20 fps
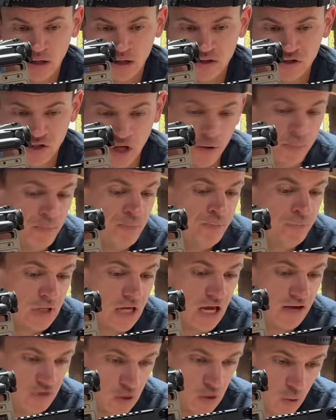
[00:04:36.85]
So
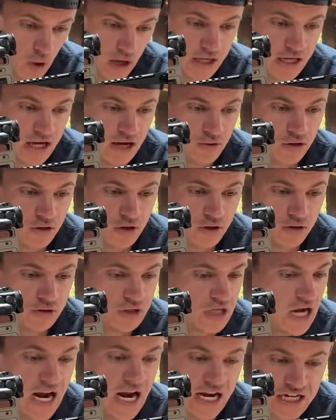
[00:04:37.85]
if you want to get
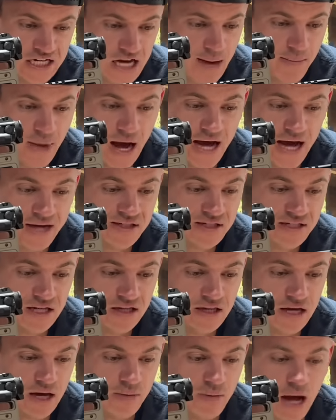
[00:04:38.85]
those, anytime I see
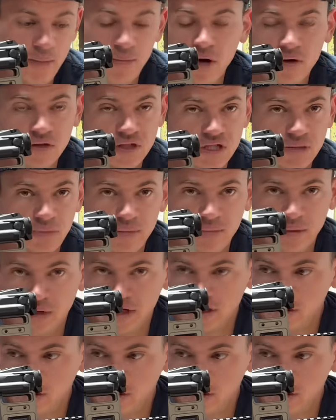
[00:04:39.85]
them, I post them up on my